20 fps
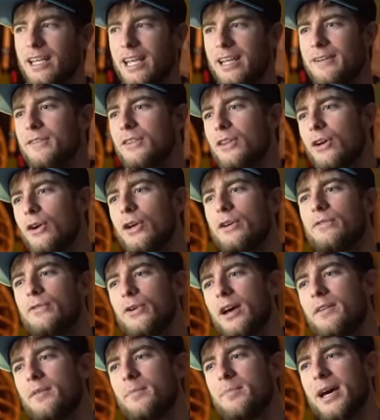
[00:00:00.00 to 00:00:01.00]
Even though if
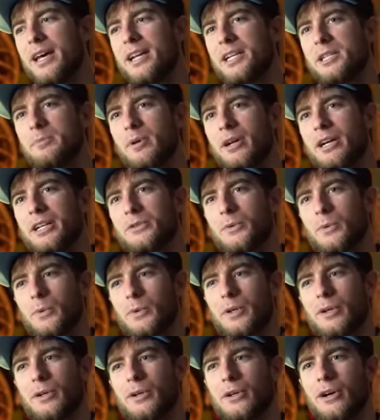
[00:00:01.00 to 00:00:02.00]
you have a bad experience with
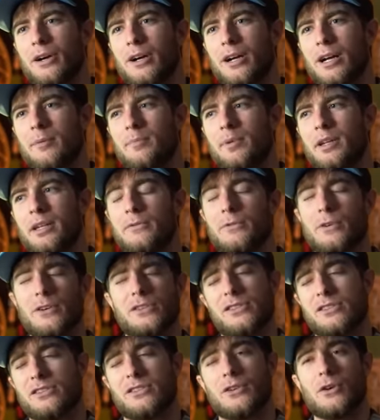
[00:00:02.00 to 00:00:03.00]
a rental car company,
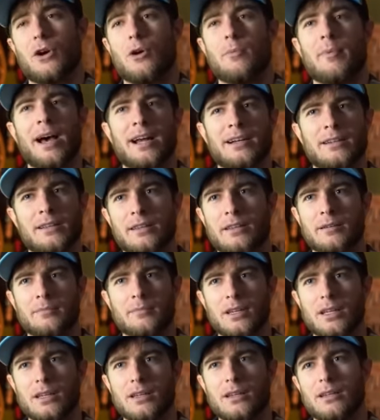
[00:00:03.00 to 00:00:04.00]
first, just don't go back to
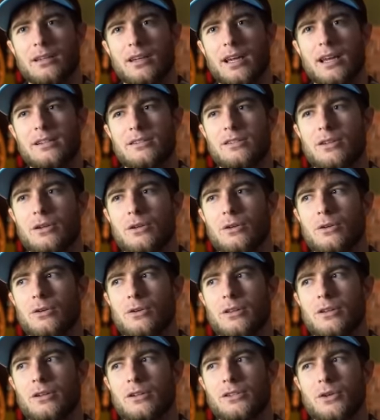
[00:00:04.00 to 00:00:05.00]
them. And
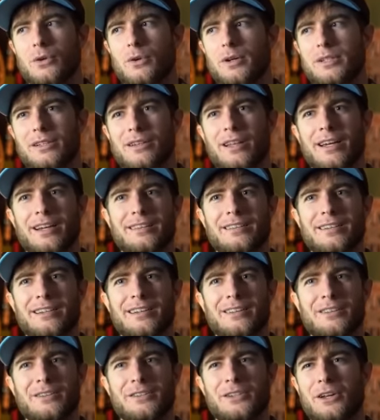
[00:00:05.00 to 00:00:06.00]
two, there's always a light at the
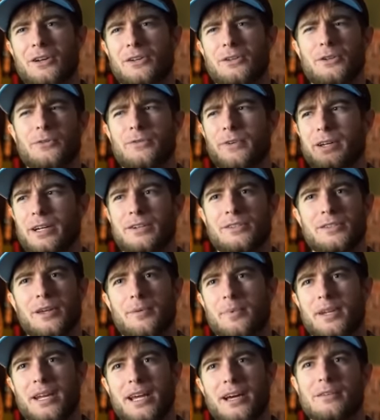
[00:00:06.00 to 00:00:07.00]
end of the tunnel. You'll figure
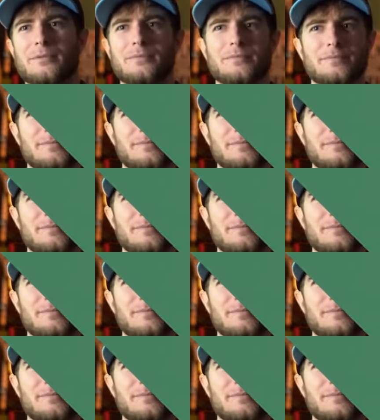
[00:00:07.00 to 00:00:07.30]
something out.